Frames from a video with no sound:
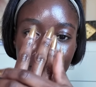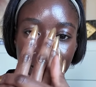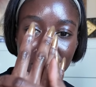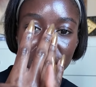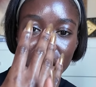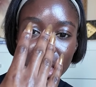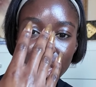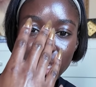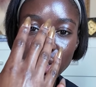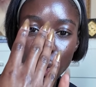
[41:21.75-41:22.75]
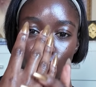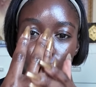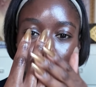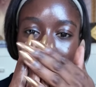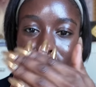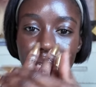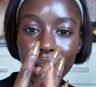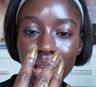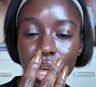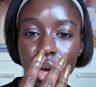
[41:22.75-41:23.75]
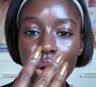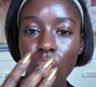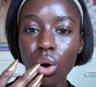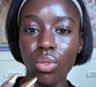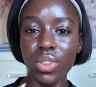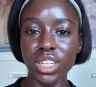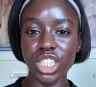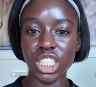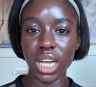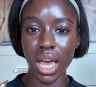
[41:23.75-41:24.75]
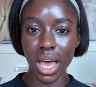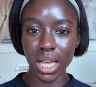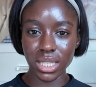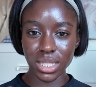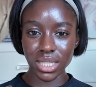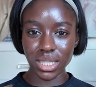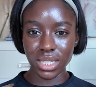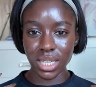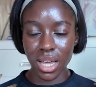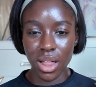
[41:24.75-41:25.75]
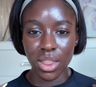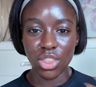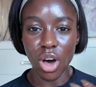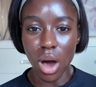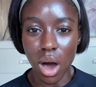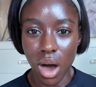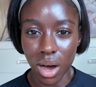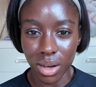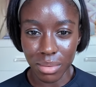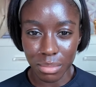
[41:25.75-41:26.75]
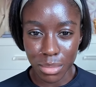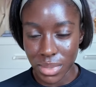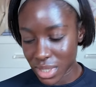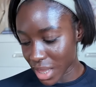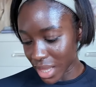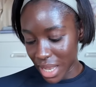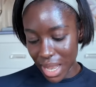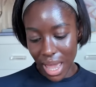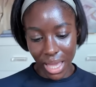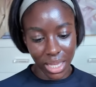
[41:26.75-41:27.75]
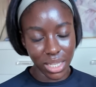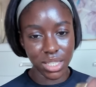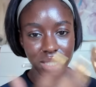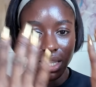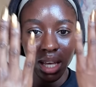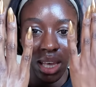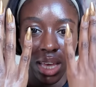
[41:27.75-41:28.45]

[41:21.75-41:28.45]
And imagine this on holiday, on the chest, the arms, the legs,